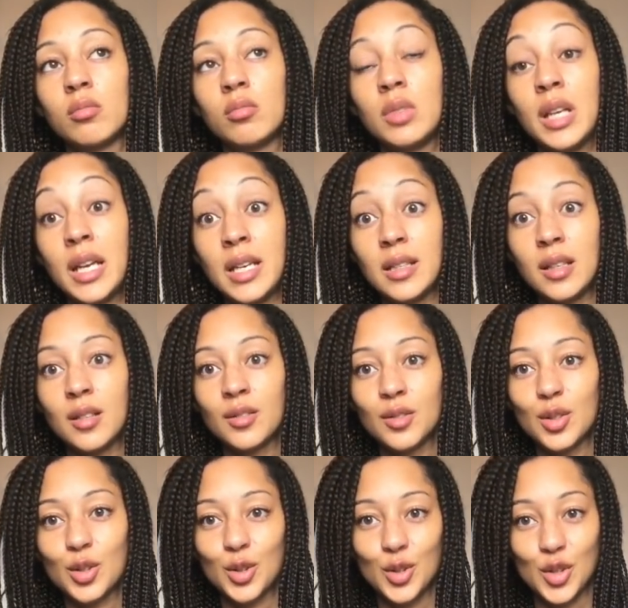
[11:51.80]
lady
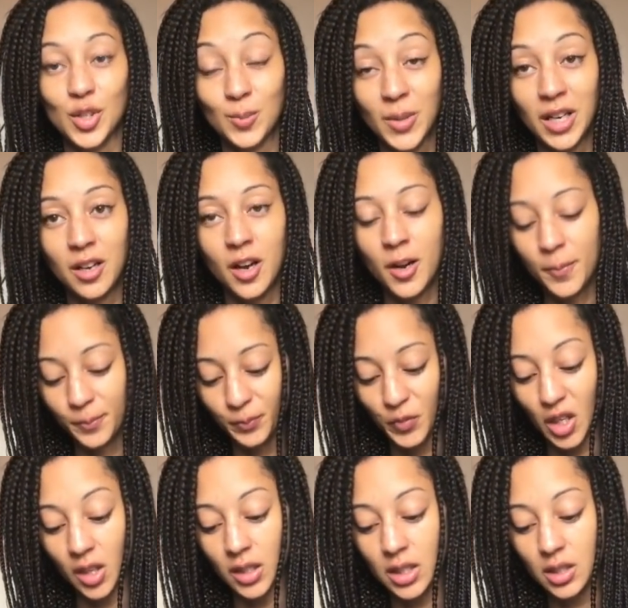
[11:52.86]
underscore spinner
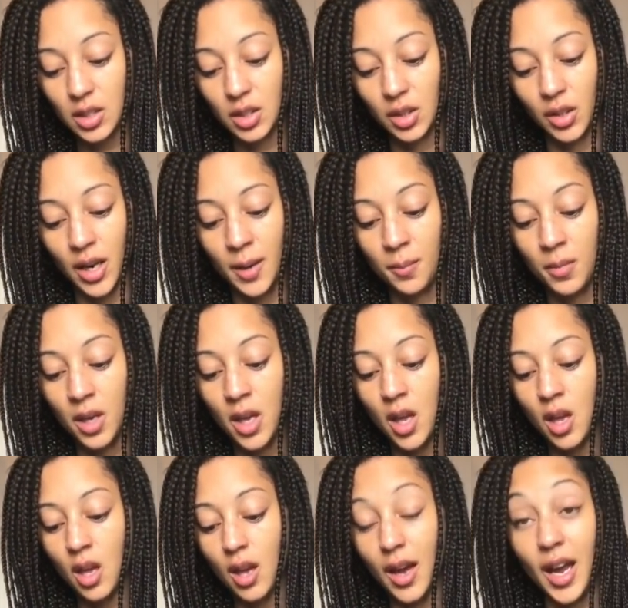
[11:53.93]
on Instagram
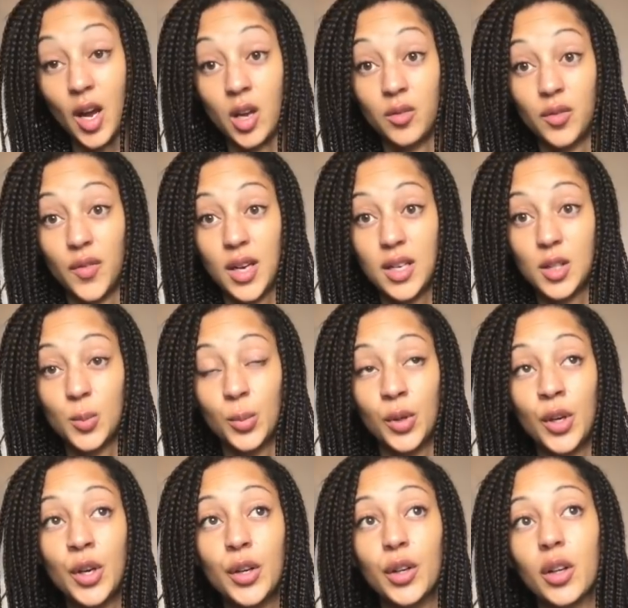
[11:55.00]
and
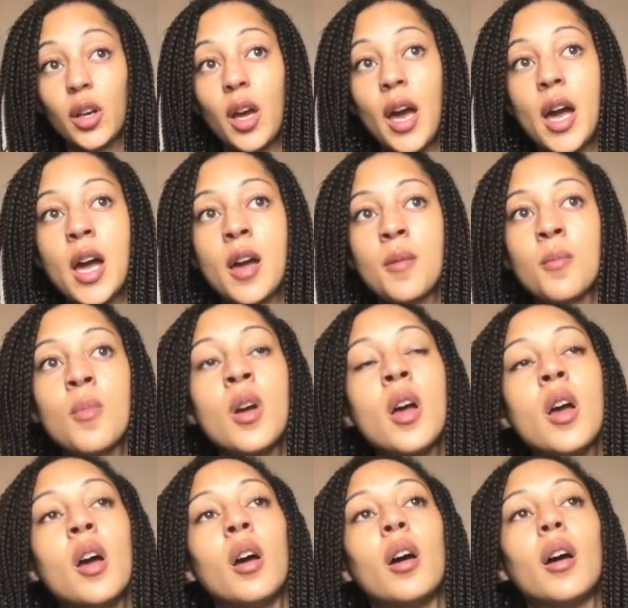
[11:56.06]
Facebook um,
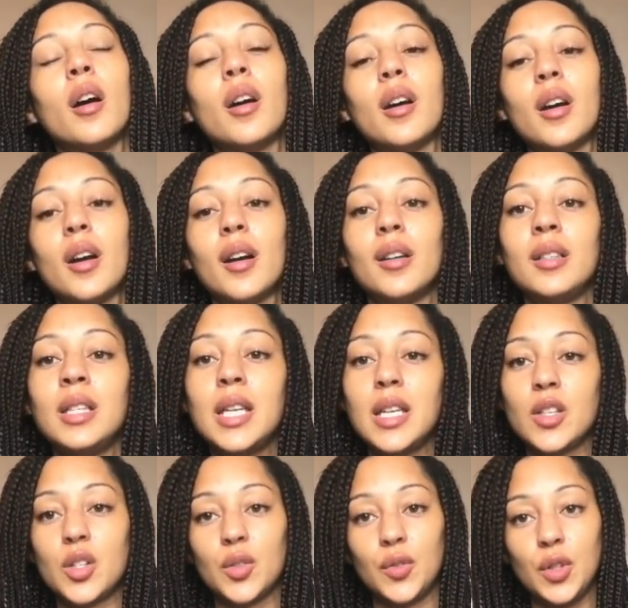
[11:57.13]

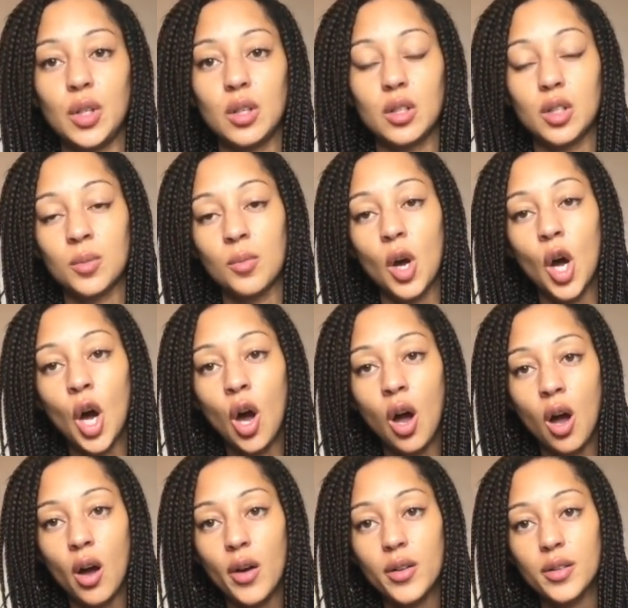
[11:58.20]
knits a few some
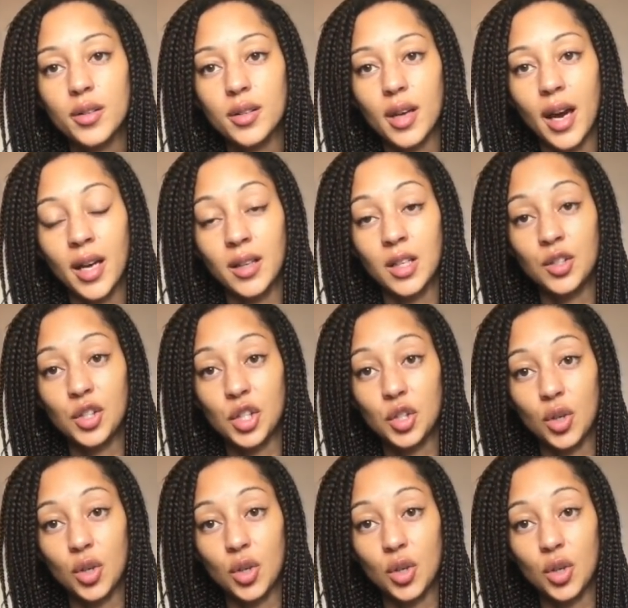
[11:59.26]
hearts and then she